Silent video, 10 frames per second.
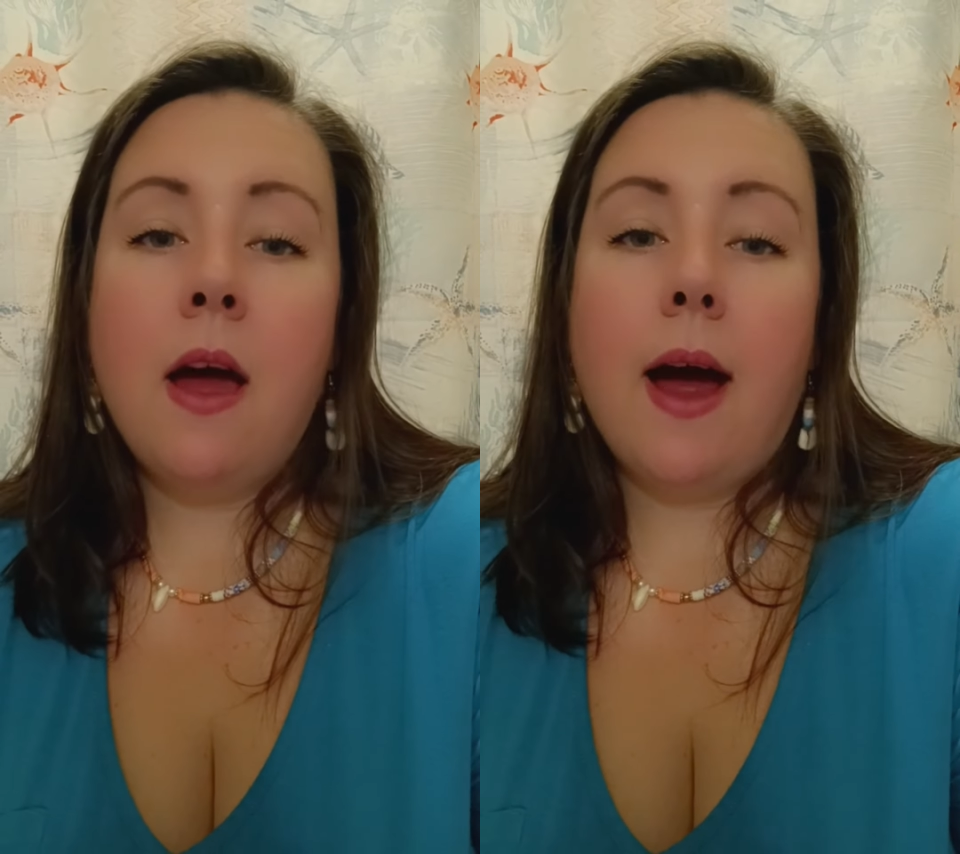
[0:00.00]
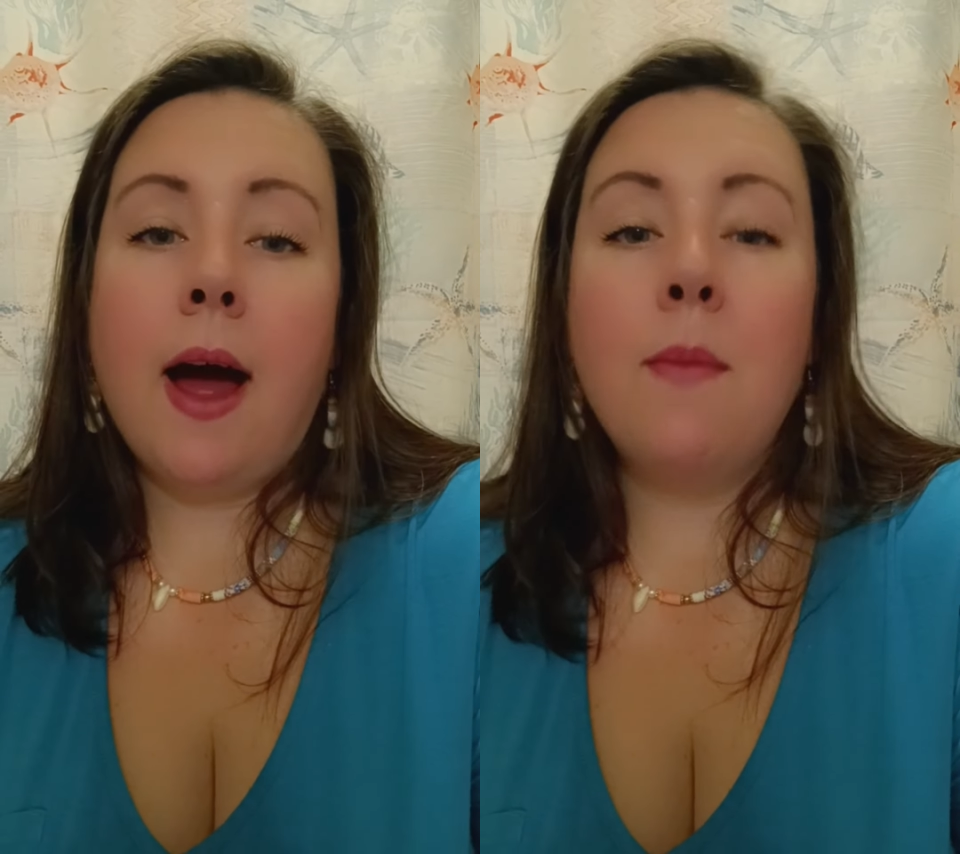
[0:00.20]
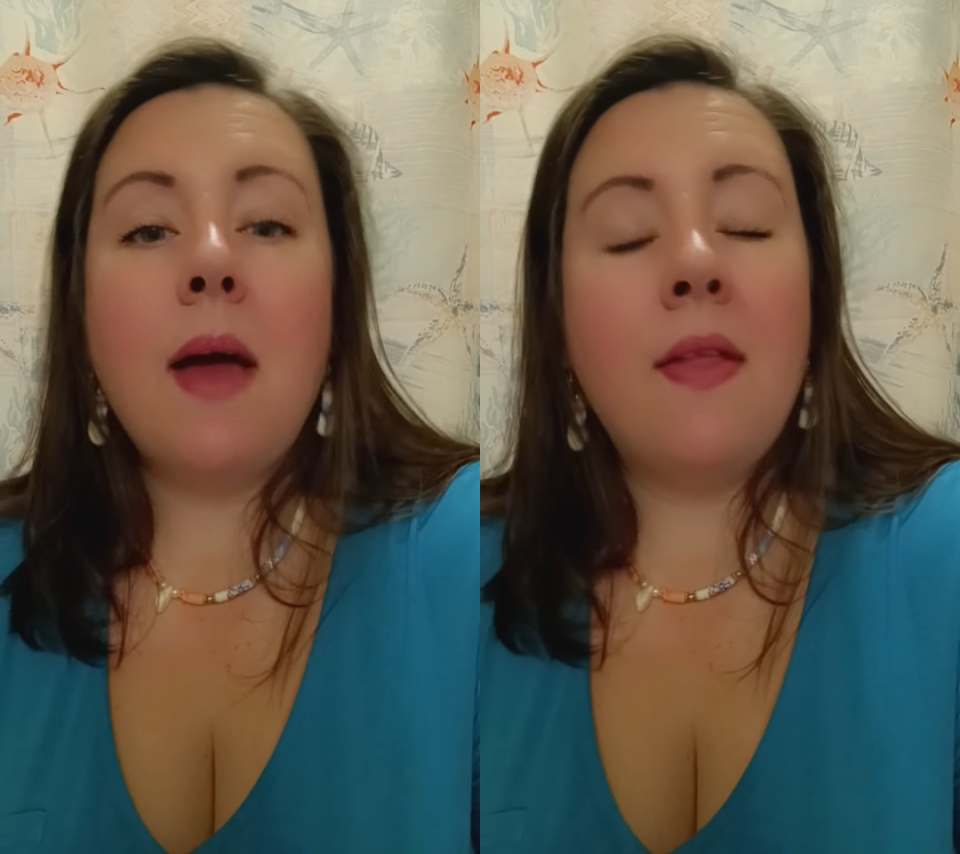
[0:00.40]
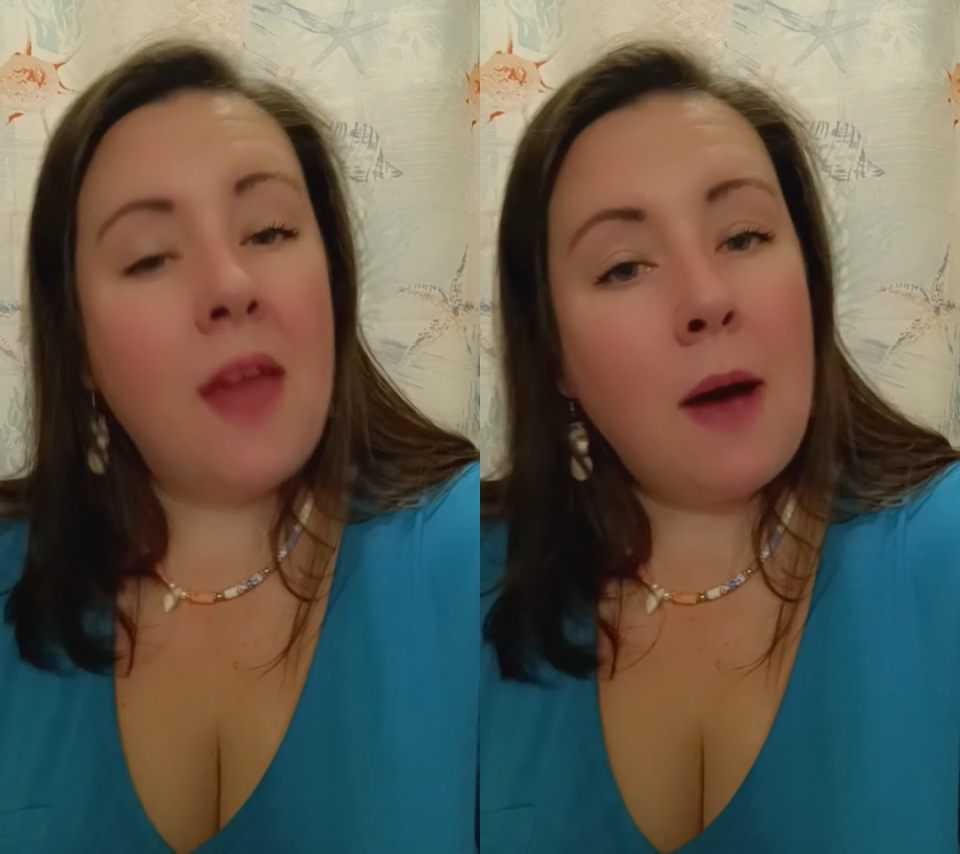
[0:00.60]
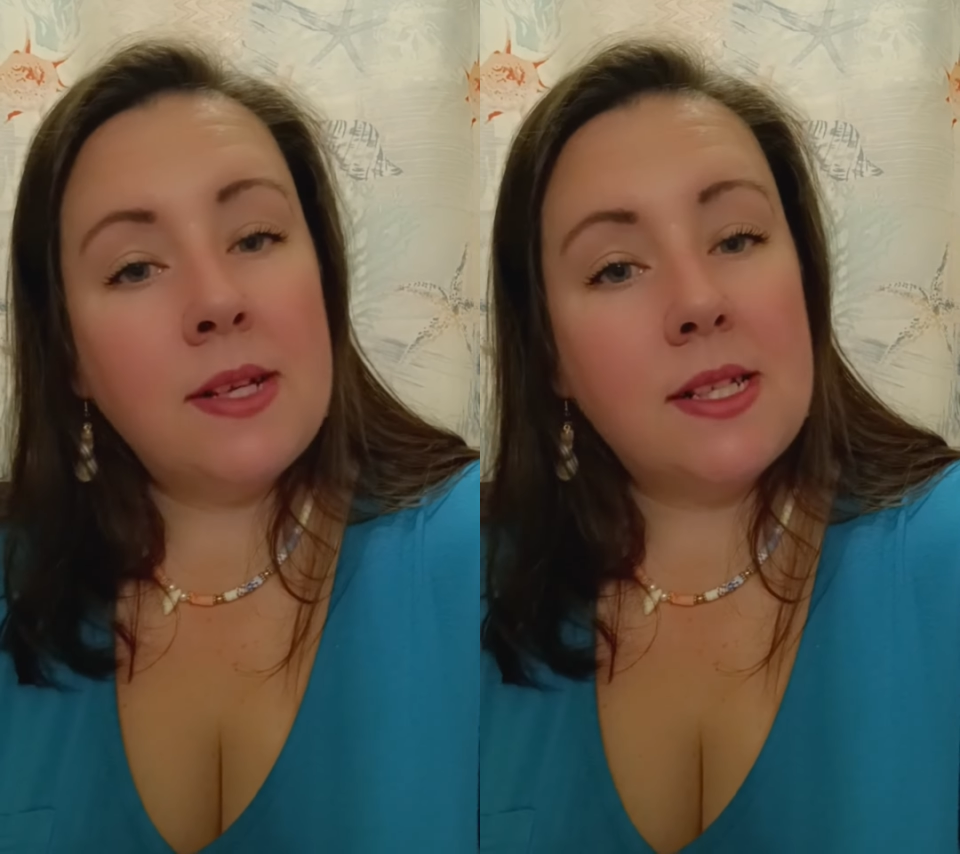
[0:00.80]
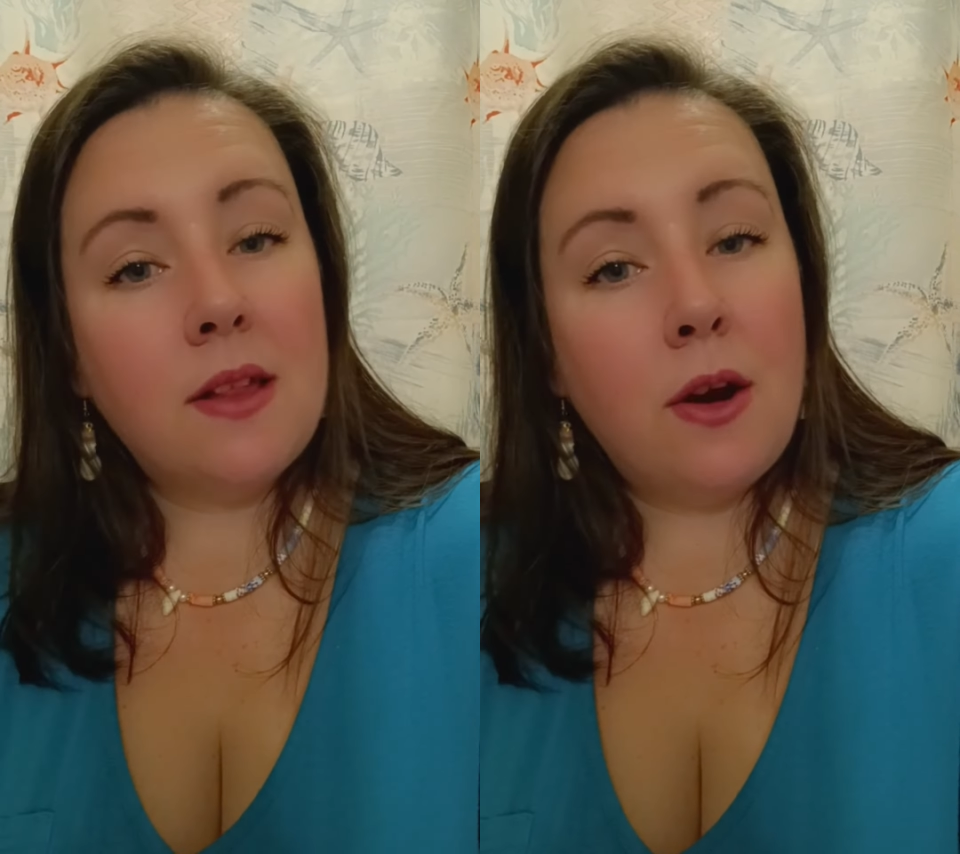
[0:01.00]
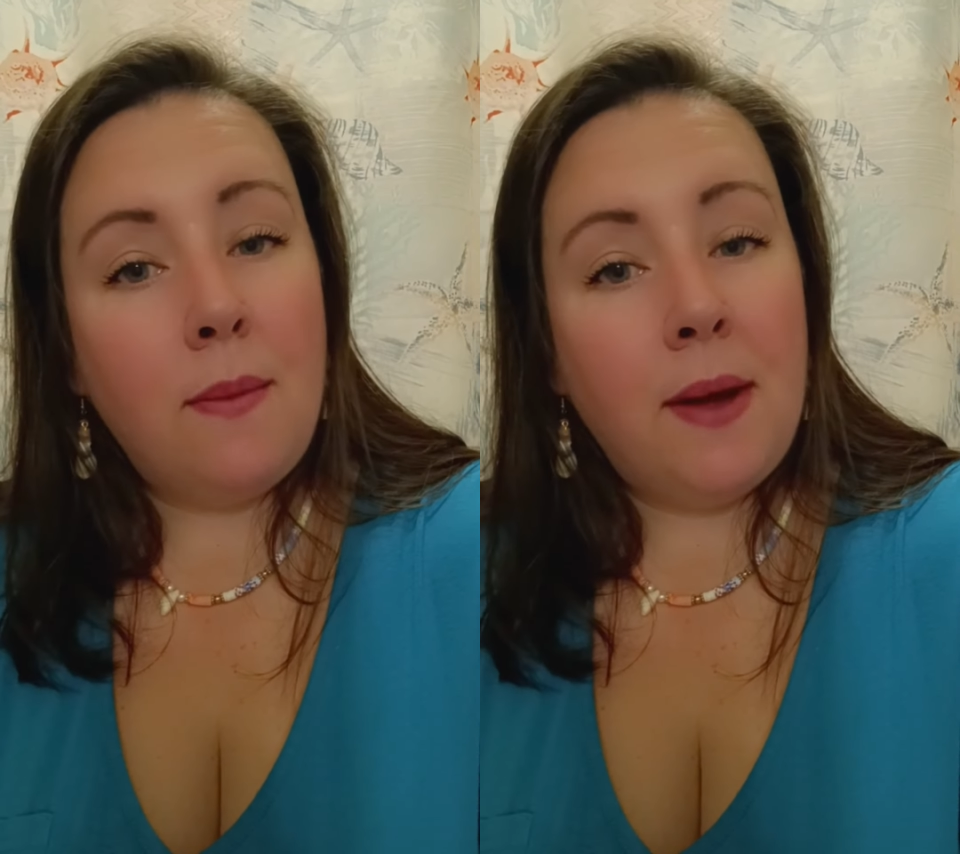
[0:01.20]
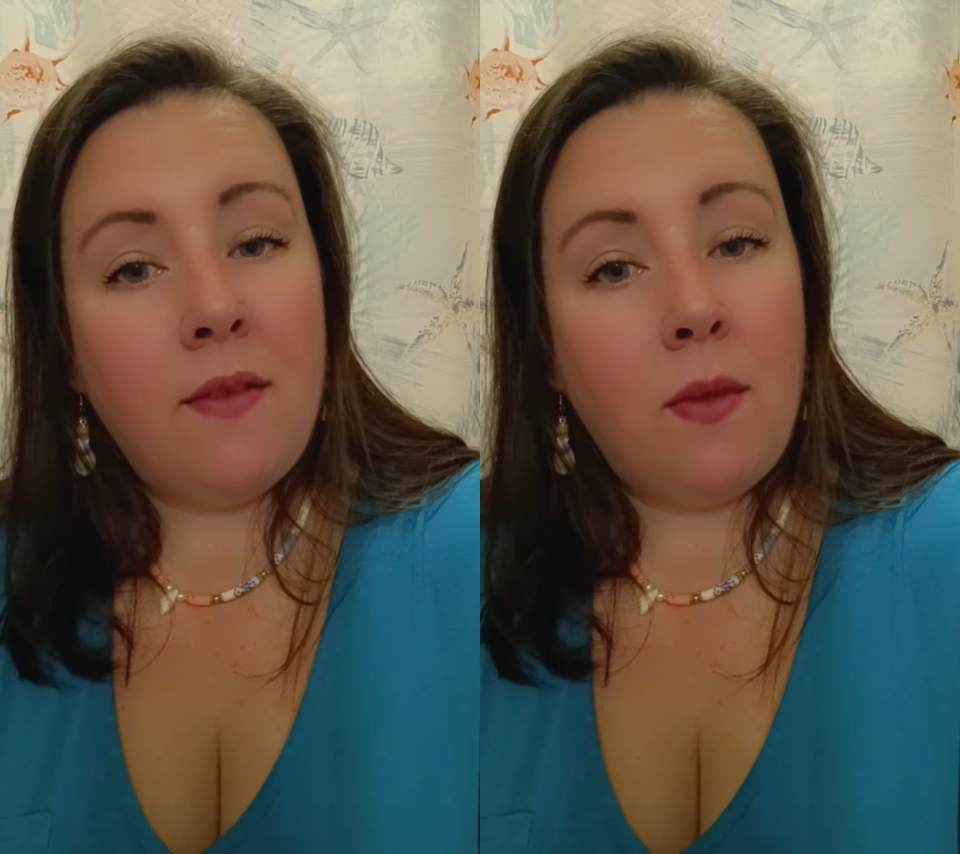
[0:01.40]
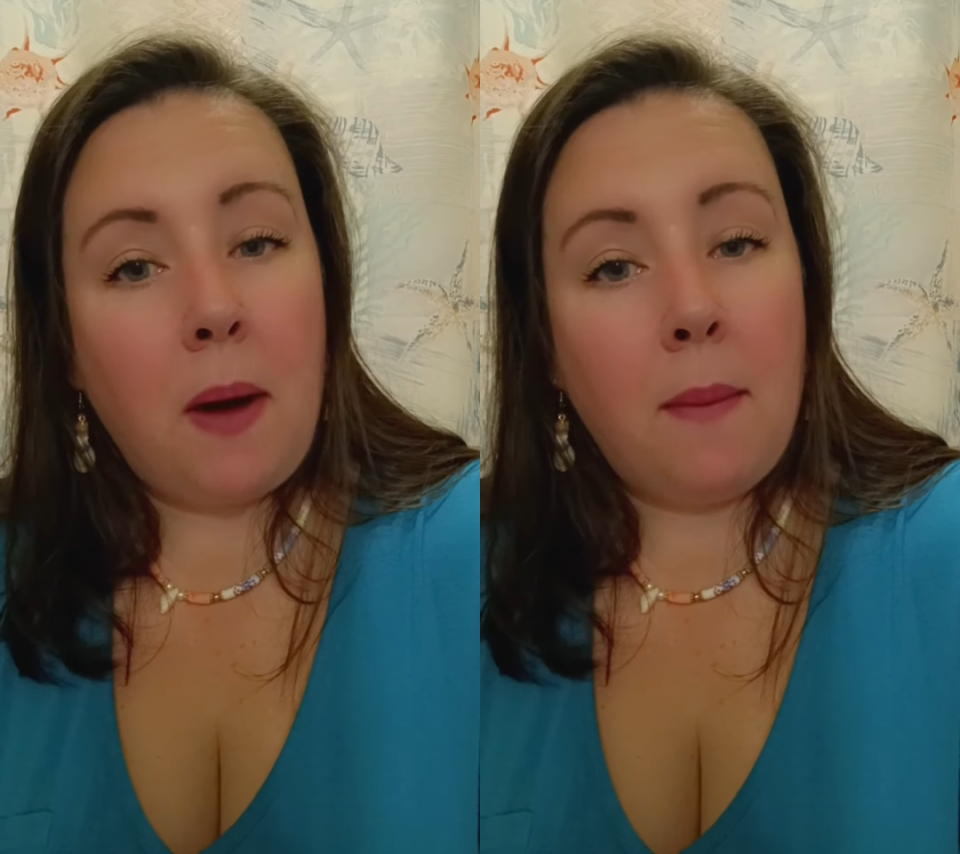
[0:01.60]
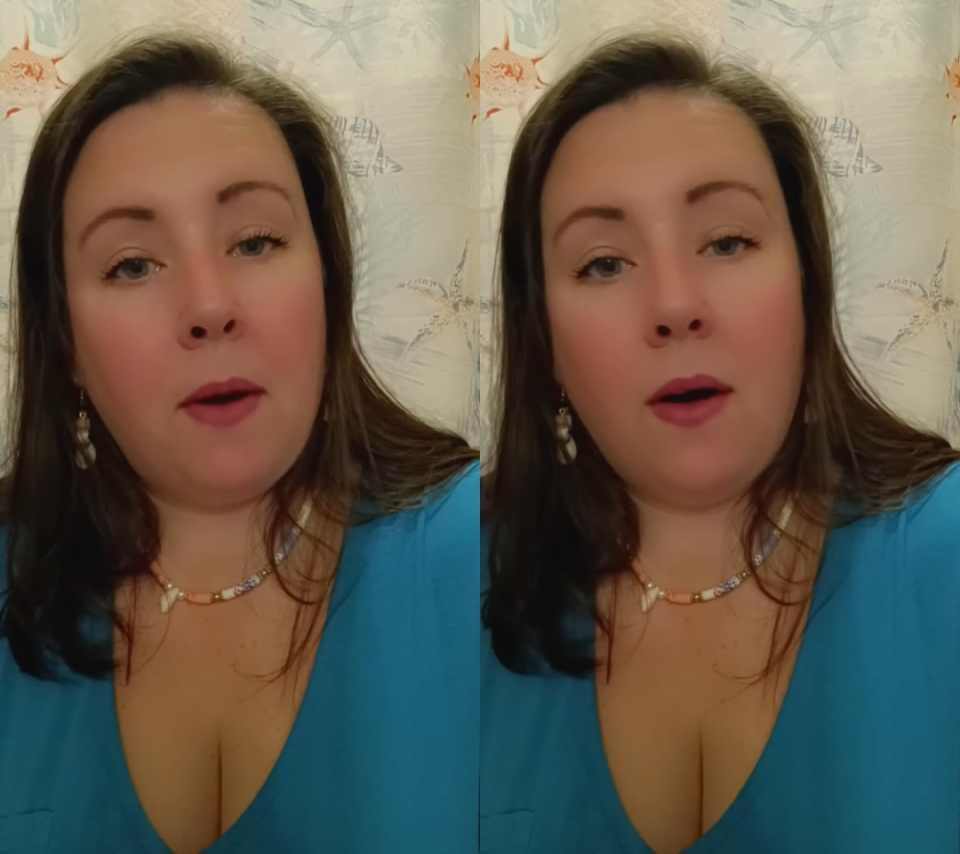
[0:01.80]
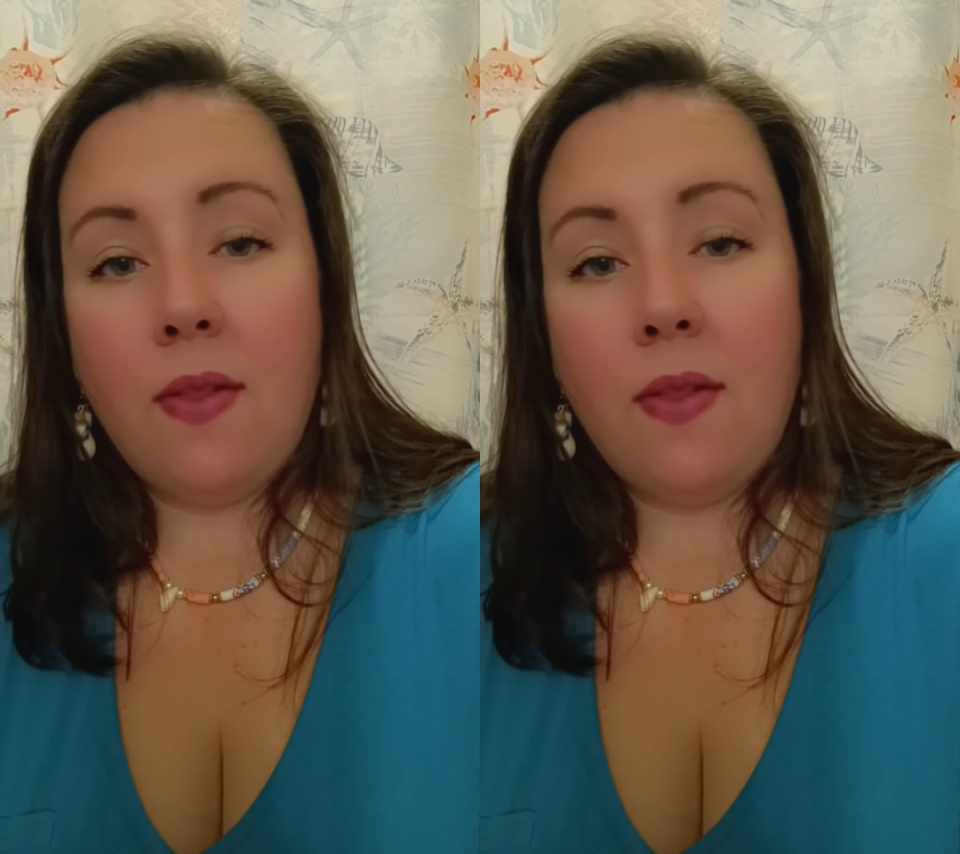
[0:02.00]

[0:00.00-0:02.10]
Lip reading: and that was a little bit of a bummer.